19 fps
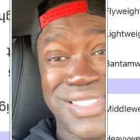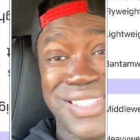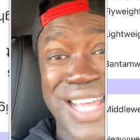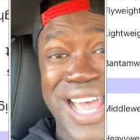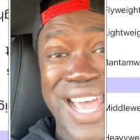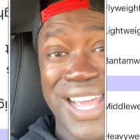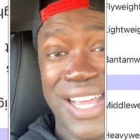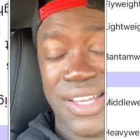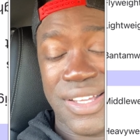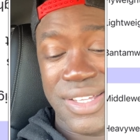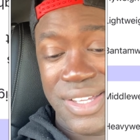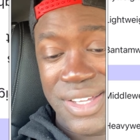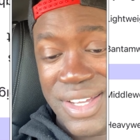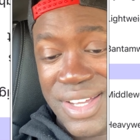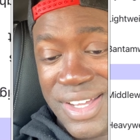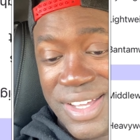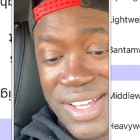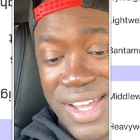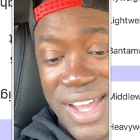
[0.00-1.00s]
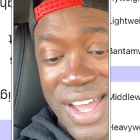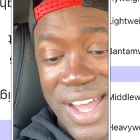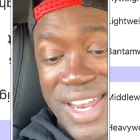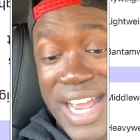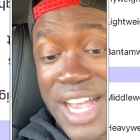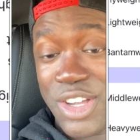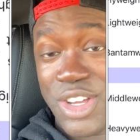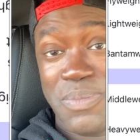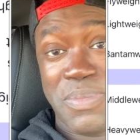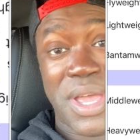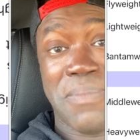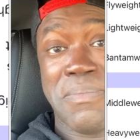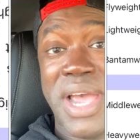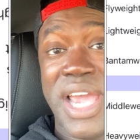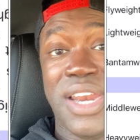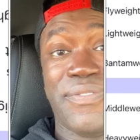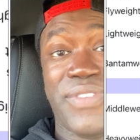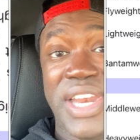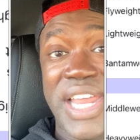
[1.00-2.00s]
Dang, uh, that could be a
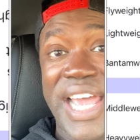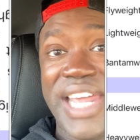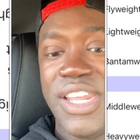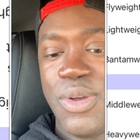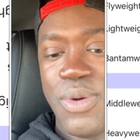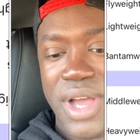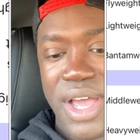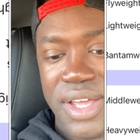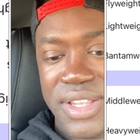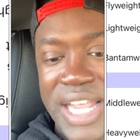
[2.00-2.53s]
main event anywhere.